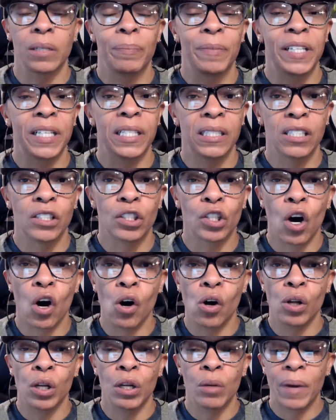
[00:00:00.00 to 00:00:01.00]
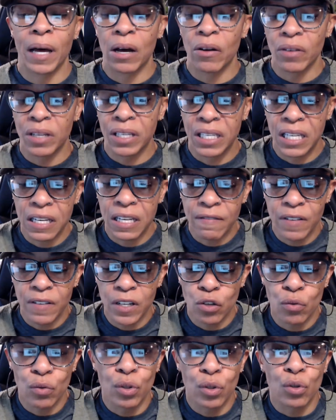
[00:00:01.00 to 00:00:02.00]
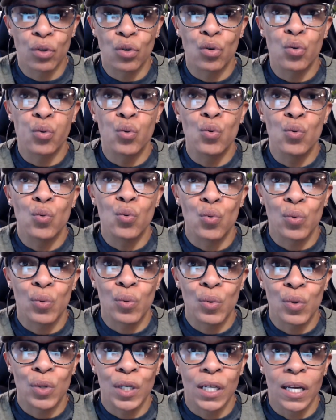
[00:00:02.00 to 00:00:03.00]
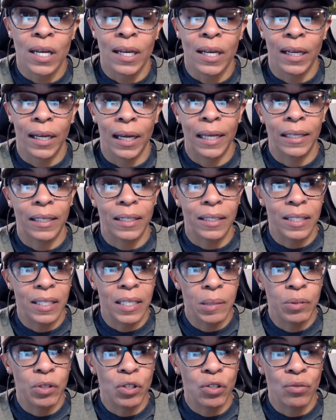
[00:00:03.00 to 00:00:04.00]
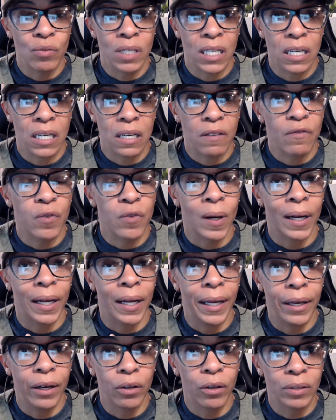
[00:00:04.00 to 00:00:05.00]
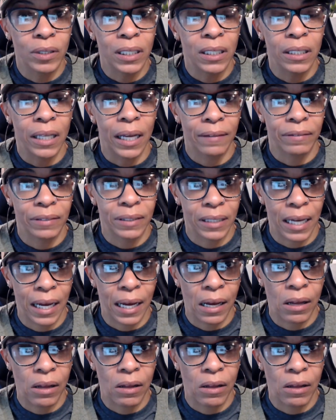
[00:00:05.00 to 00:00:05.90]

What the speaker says: it's all about giving you the tools and the tips you need for a healthy lifestyle.